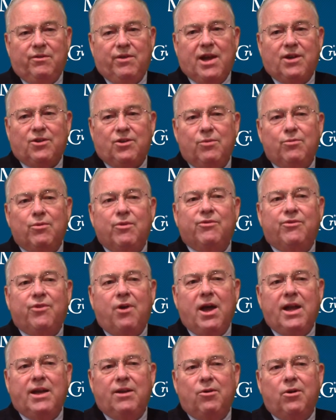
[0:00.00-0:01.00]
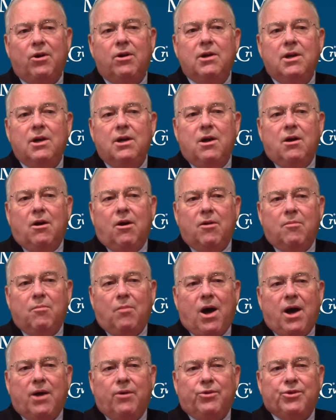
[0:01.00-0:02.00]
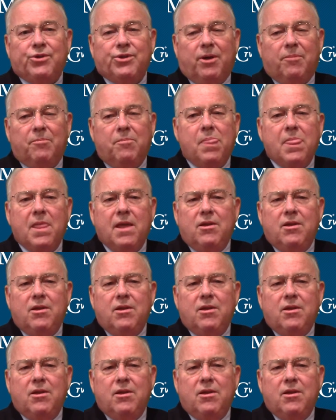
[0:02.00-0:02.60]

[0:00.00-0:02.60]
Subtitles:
have actually refined our model some.